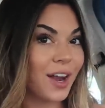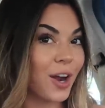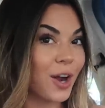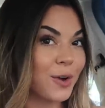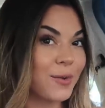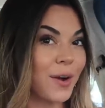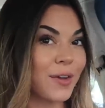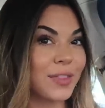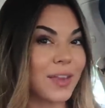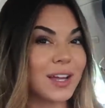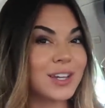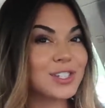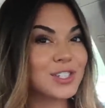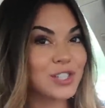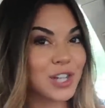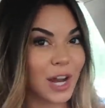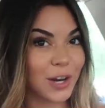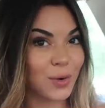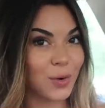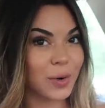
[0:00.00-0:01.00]
carry around that
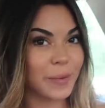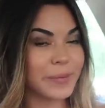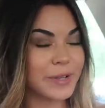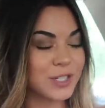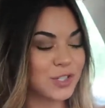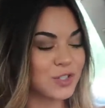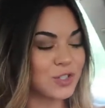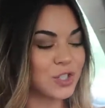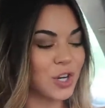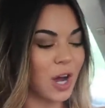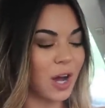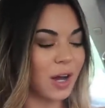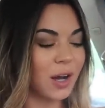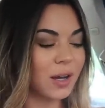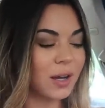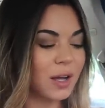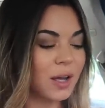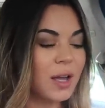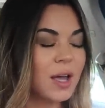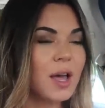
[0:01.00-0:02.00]
ginormous
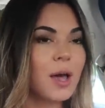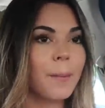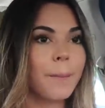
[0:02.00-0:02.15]
jug.